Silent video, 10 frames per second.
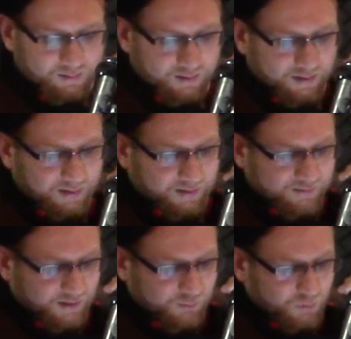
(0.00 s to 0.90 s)
And then he
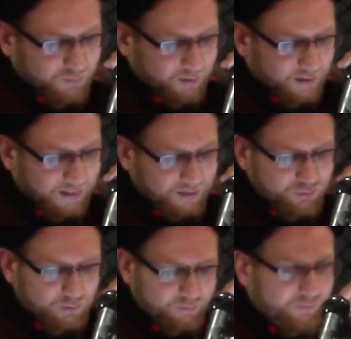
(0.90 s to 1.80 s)
says, with the
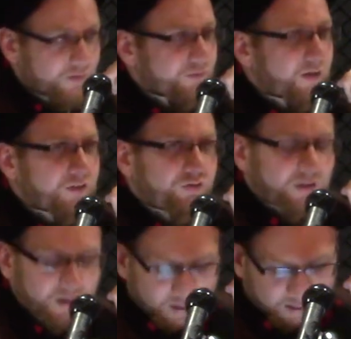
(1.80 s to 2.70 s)
recollection of the resurrection
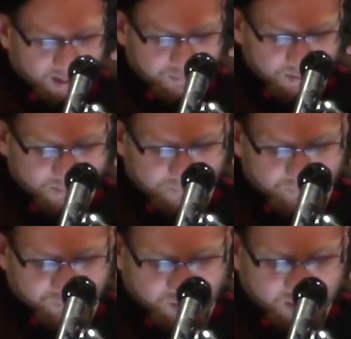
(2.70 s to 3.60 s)
and the
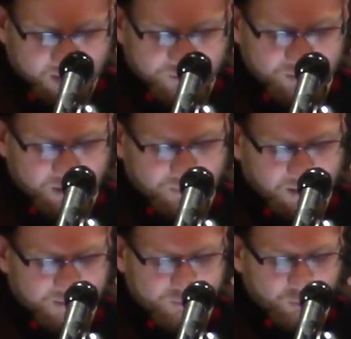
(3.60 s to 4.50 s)
qiyamah, it seemed
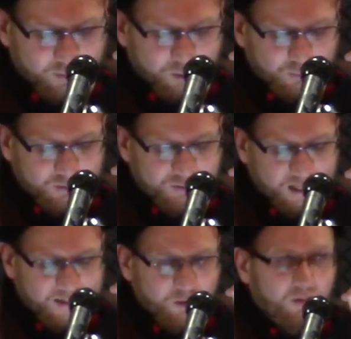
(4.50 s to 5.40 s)
as though they were
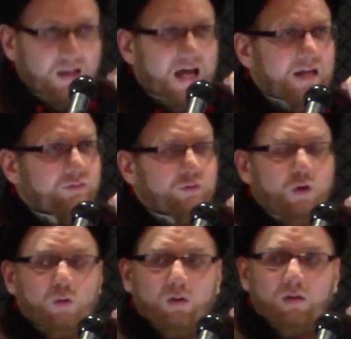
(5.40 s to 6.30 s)
standing on live
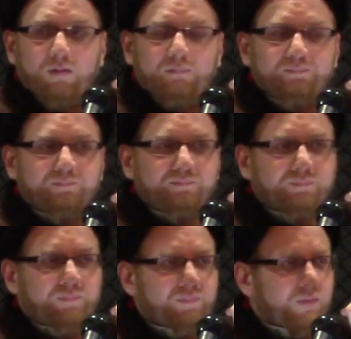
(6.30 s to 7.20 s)
coals.
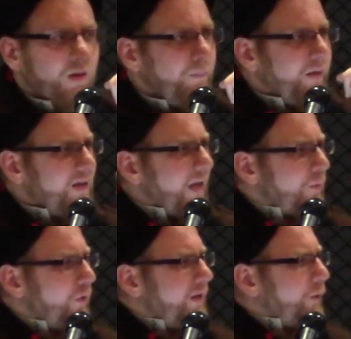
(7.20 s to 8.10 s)
Meaning
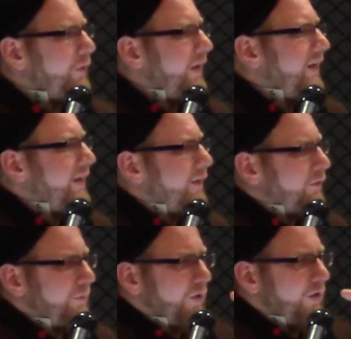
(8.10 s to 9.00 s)
that when they would hear
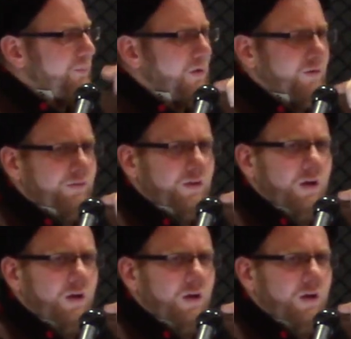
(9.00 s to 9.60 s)
from the Holy Prophet,